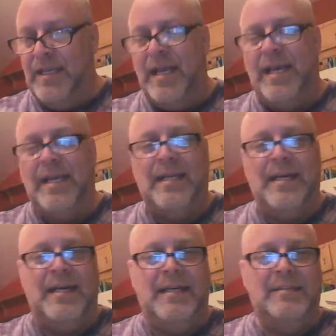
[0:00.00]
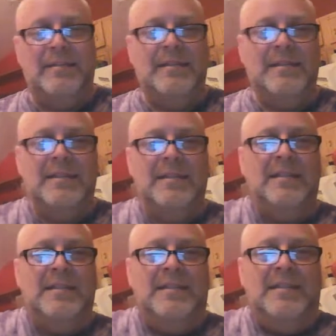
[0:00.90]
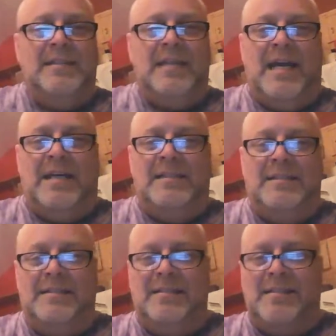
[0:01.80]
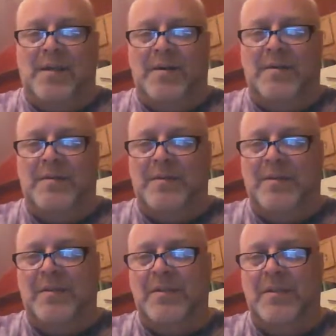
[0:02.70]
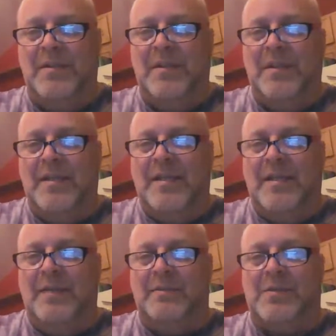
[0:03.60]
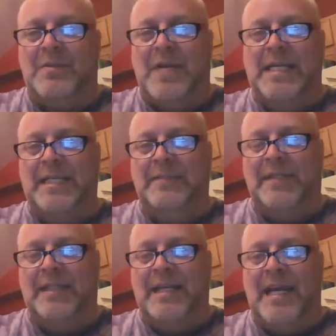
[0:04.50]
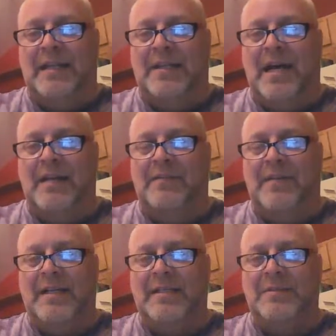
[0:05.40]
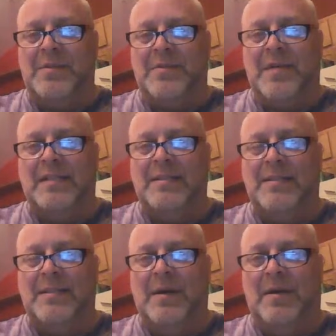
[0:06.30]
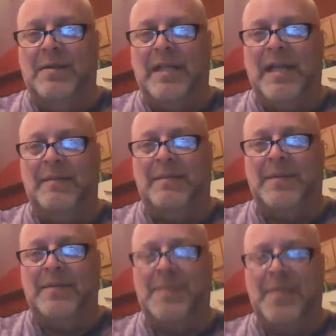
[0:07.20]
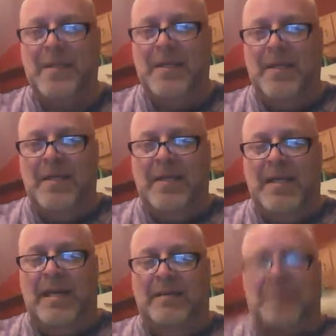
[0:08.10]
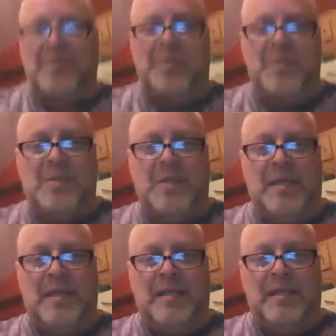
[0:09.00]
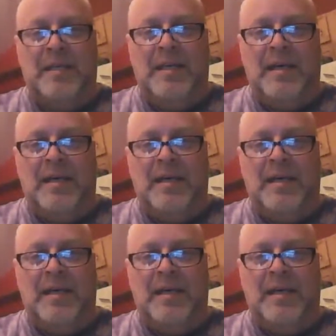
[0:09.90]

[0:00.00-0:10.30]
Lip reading: and yeah, so it was a great evening. I had a lot of fun. It was great to see all the campers that I'm used to seeing.